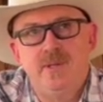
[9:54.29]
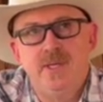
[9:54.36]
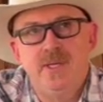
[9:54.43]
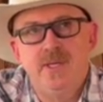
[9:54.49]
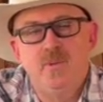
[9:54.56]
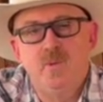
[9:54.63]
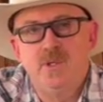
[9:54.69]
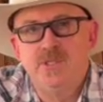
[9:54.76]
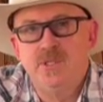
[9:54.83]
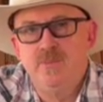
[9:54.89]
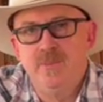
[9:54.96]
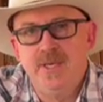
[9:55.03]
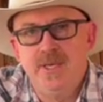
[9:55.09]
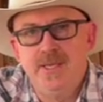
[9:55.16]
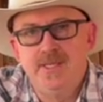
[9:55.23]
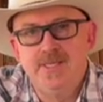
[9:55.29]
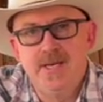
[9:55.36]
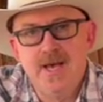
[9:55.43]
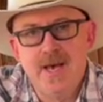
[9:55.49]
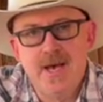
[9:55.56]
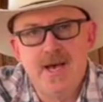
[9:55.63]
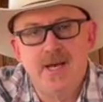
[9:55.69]
it wasn't being
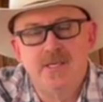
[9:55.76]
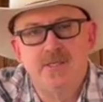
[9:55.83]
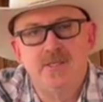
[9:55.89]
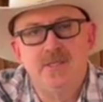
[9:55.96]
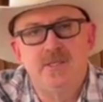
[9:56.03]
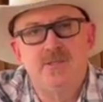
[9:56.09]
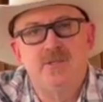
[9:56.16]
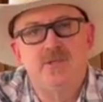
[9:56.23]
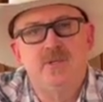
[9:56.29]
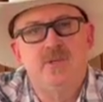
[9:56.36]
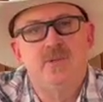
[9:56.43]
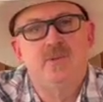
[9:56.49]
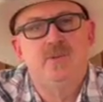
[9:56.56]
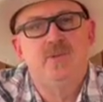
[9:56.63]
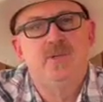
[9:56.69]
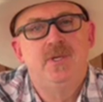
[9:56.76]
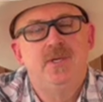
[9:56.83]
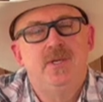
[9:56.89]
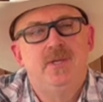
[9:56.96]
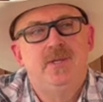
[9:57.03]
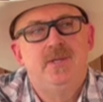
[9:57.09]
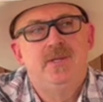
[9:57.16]
taxed. And so
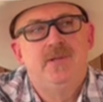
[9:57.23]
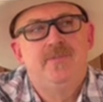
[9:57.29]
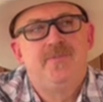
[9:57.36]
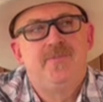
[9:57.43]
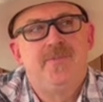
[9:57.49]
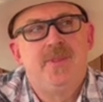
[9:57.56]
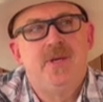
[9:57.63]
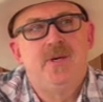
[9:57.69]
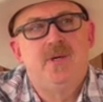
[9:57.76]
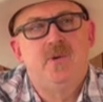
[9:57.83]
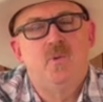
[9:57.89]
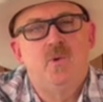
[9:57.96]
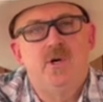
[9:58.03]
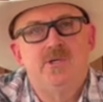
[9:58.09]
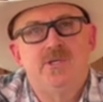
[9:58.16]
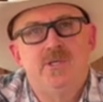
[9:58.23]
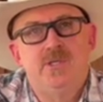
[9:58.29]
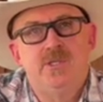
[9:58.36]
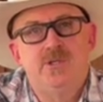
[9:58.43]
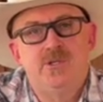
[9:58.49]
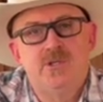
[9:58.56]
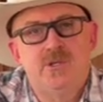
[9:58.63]

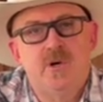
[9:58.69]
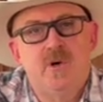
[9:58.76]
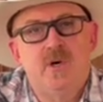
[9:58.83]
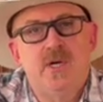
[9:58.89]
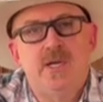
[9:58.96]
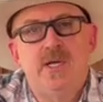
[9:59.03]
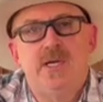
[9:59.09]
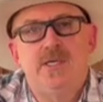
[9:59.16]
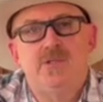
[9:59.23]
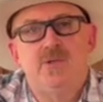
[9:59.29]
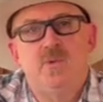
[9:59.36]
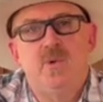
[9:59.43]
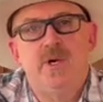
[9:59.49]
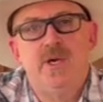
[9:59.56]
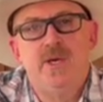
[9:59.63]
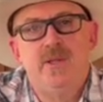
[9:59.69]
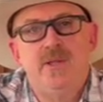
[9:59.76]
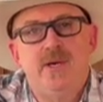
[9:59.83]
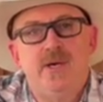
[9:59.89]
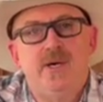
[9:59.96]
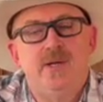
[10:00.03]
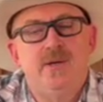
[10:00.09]
Washington saw it as a way
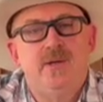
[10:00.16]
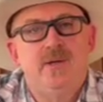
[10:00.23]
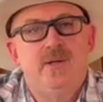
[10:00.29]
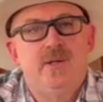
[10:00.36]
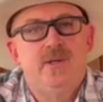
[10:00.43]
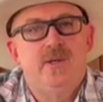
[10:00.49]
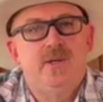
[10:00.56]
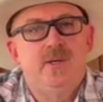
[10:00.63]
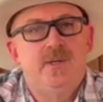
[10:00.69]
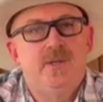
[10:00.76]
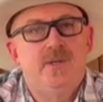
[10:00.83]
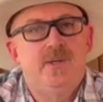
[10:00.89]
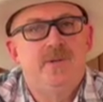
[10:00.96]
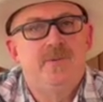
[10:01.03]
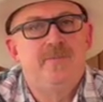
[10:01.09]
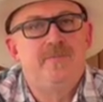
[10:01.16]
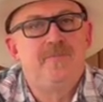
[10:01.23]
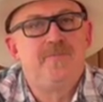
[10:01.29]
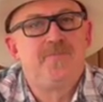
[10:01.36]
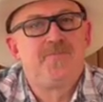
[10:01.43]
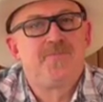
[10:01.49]
that um,